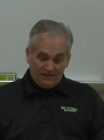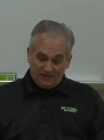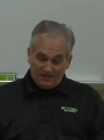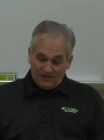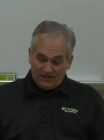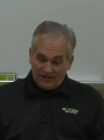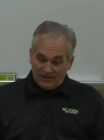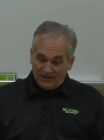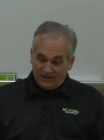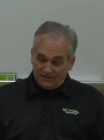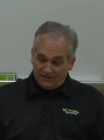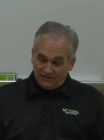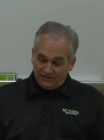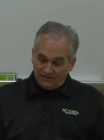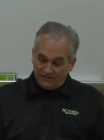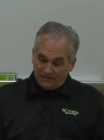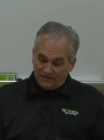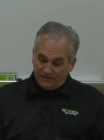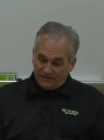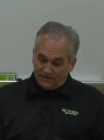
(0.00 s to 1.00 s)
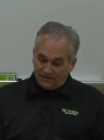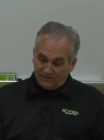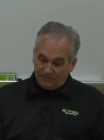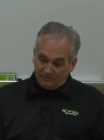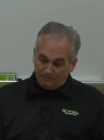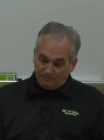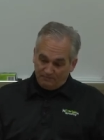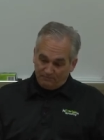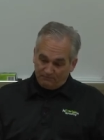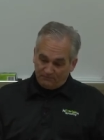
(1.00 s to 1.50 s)
And um,
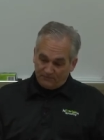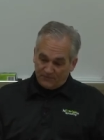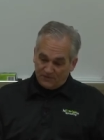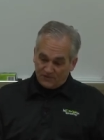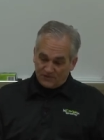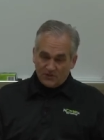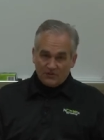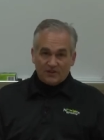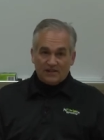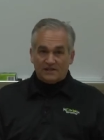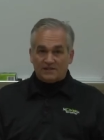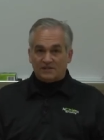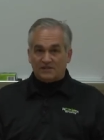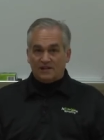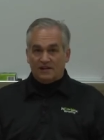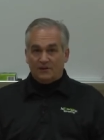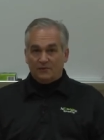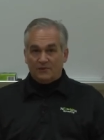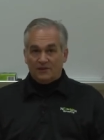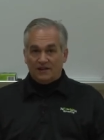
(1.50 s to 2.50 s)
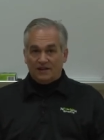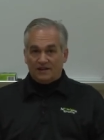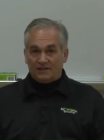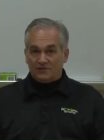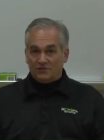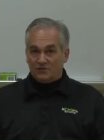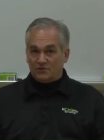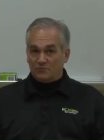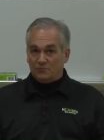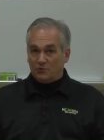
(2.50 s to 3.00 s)
so that's how we got
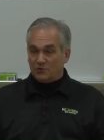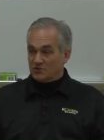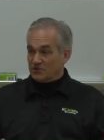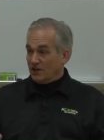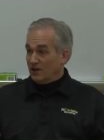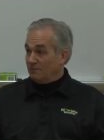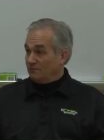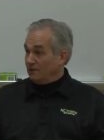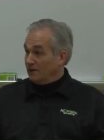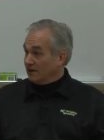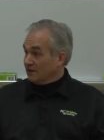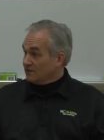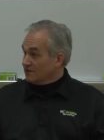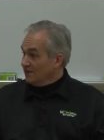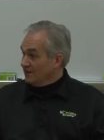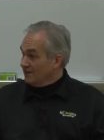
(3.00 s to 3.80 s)
to a sports complex.